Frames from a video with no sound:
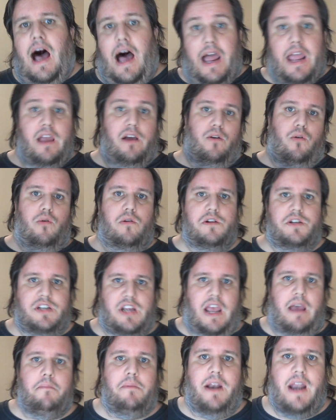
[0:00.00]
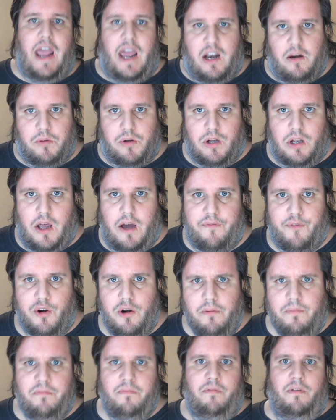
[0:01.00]
I, of course, am an animal
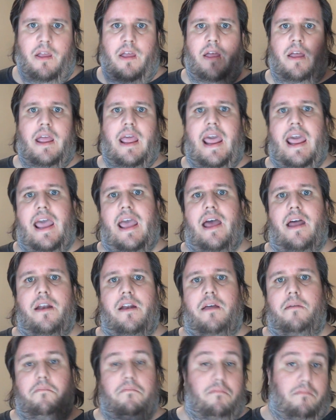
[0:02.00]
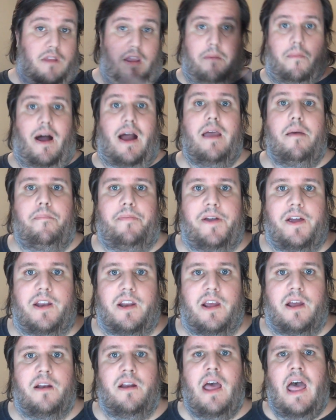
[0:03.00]
lover, and in my
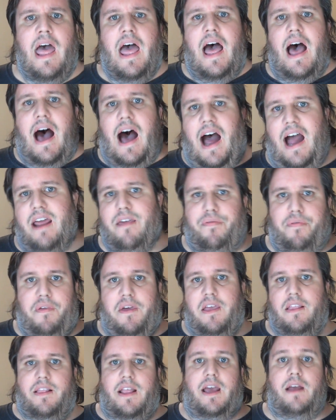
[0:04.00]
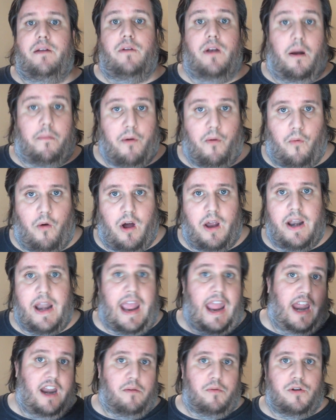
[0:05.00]
opinion, I think that, number one,
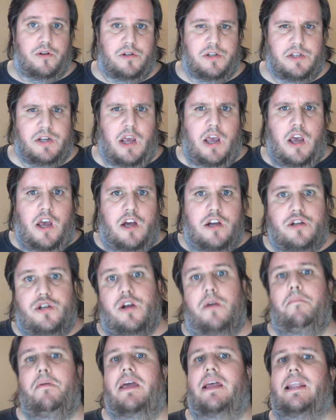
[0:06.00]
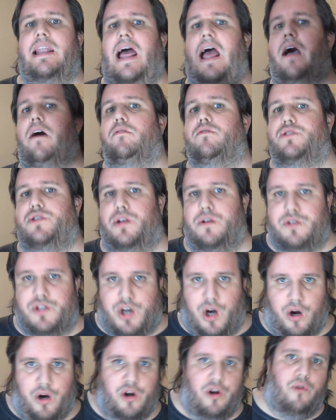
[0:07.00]
animals should be allowed to
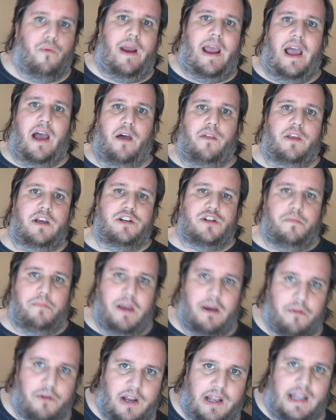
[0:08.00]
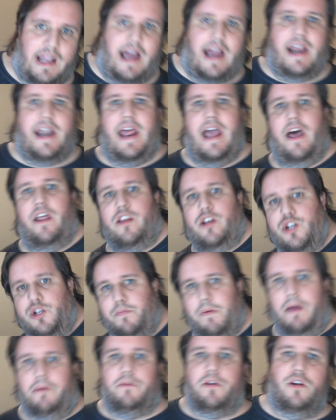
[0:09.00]
turn around, they should be able to lie down, they
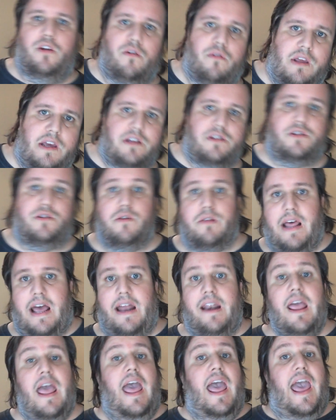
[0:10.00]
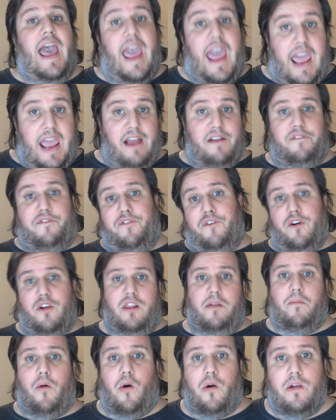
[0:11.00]
should be able to do this, do that, and
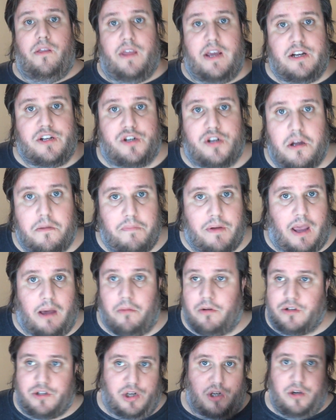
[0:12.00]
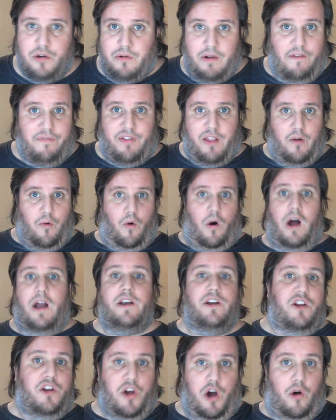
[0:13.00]
furthermore, they should be able to, if they
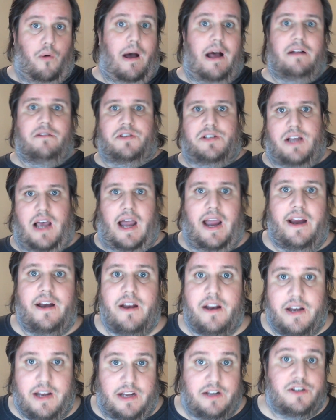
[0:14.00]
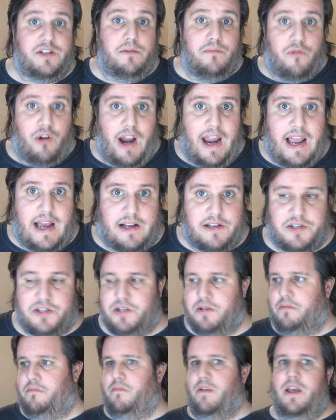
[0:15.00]
want, go outside and eat some
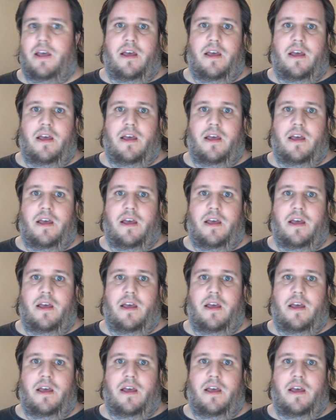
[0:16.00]
grass.